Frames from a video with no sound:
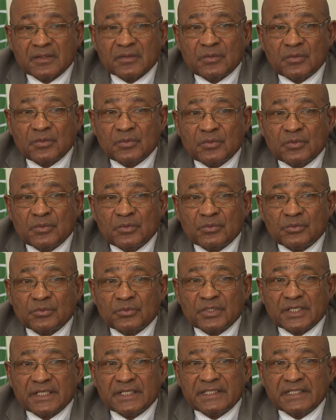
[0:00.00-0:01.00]
or
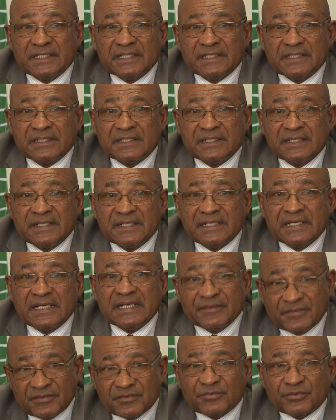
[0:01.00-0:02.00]
any
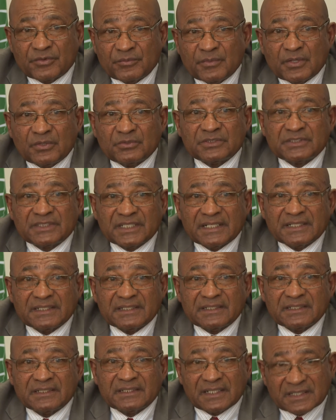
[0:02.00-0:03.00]
levy from outside.
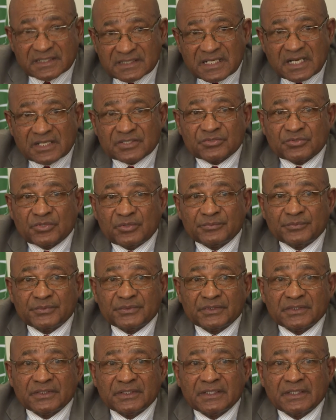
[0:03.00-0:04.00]
That's
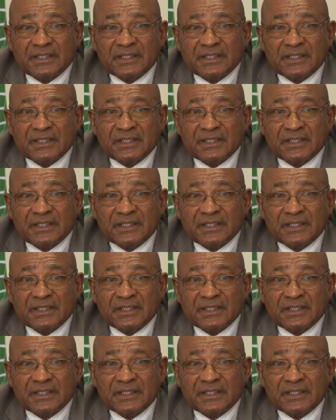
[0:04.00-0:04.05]
customs.